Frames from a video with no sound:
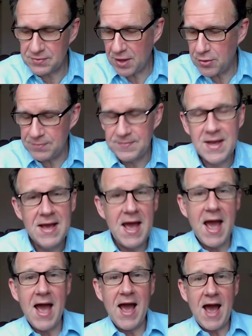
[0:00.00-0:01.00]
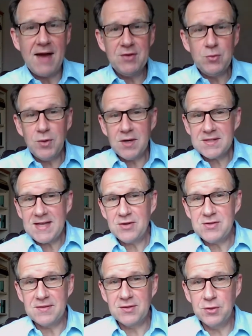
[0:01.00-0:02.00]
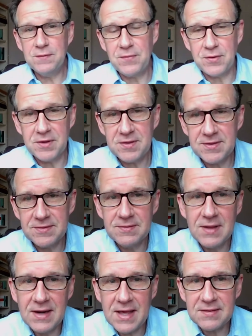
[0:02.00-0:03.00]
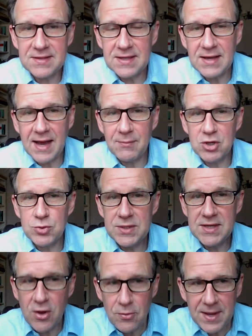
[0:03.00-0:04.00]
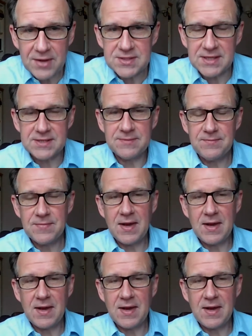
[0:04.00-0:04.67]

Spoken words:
So having worked out it's good for us, let's see how much we know about it.